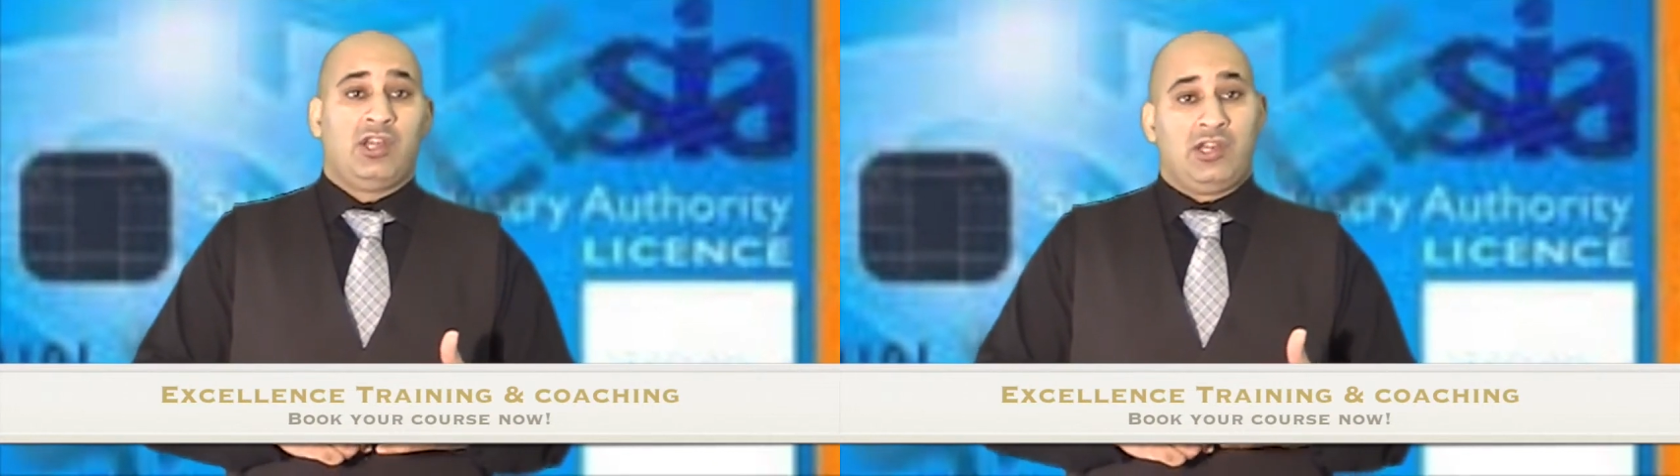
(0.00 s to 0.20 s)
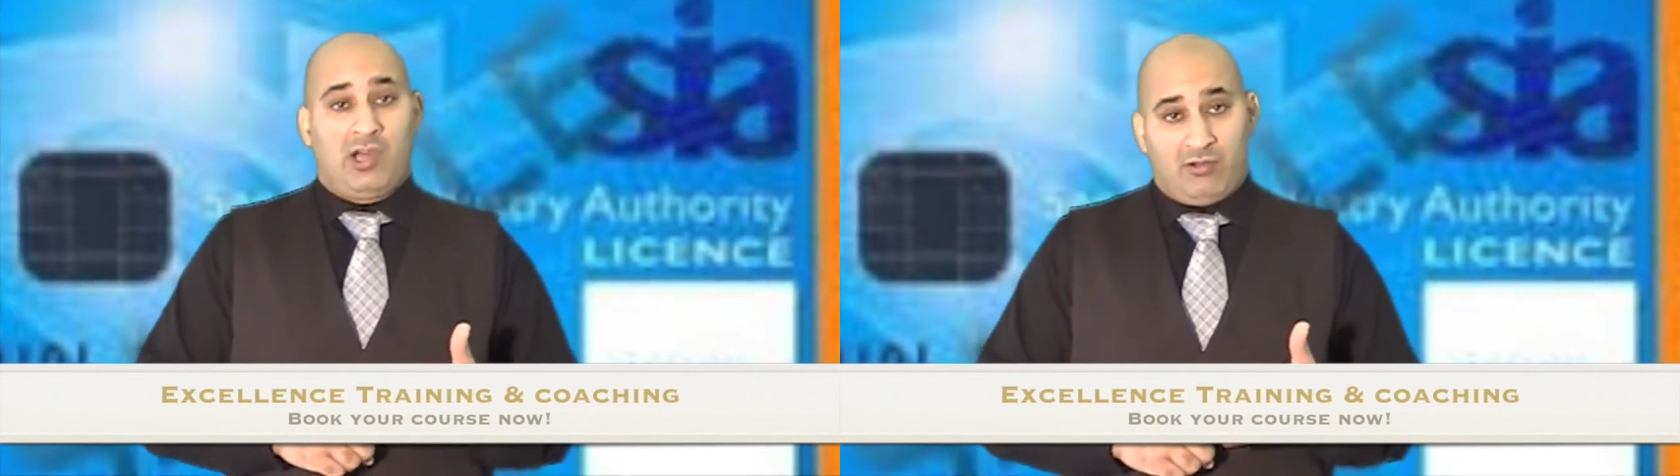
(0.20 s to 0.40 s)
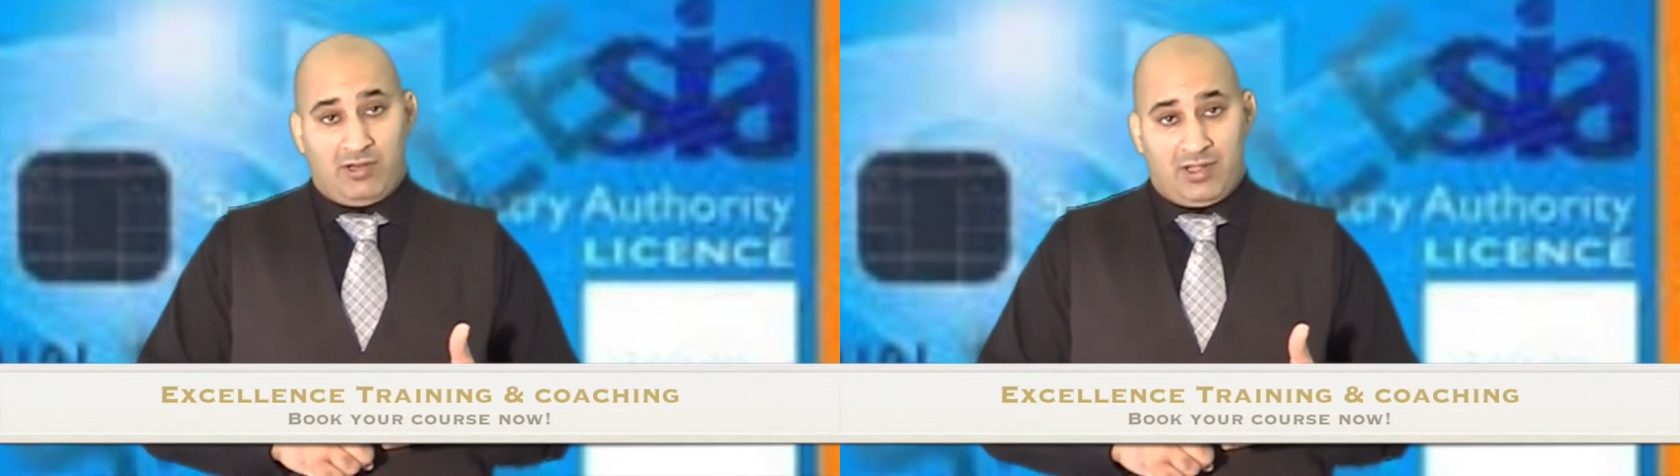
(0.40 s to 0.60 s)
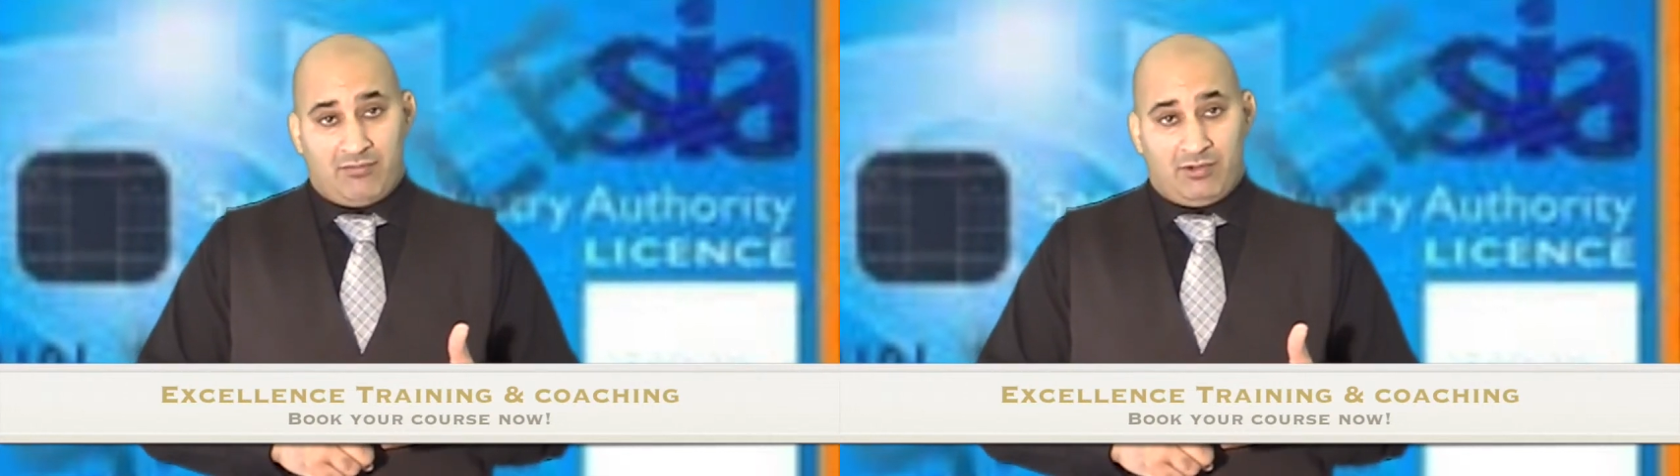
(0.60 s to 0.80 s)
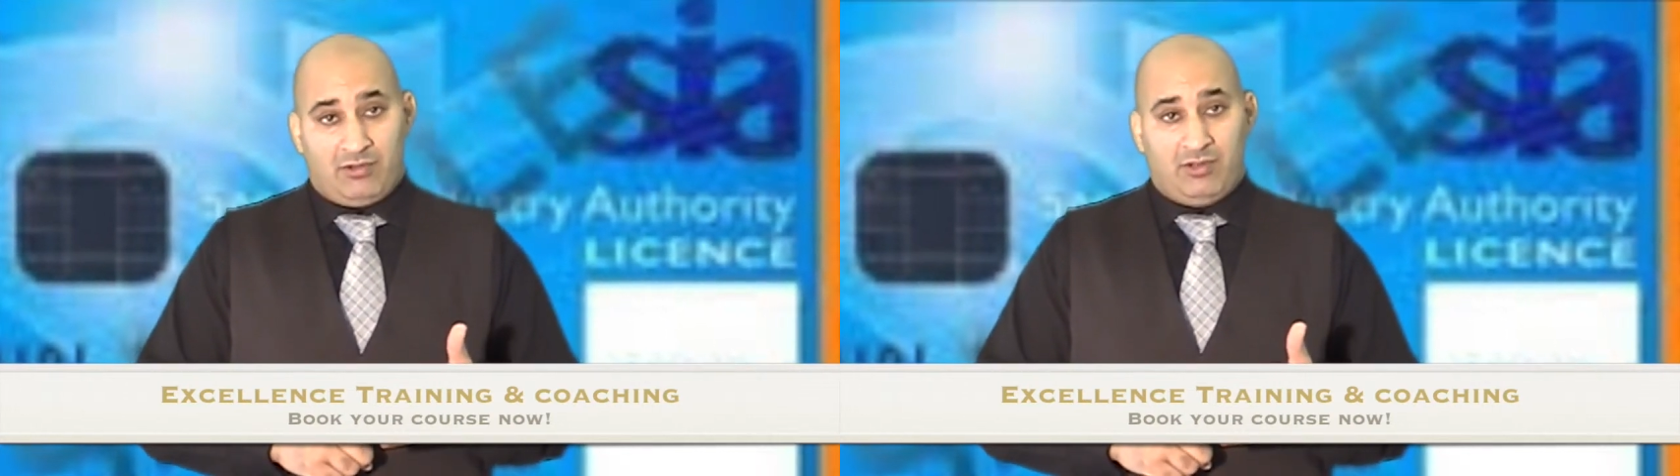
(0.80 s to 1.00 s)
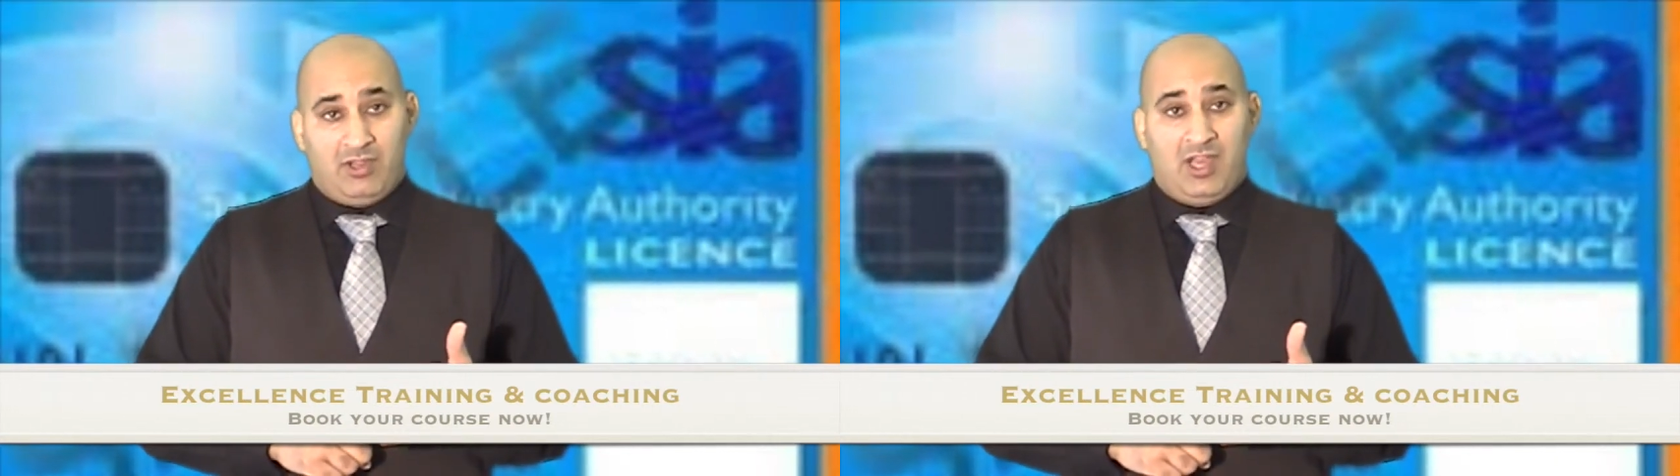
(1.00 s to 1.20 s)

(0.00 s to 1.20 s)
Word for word: low level,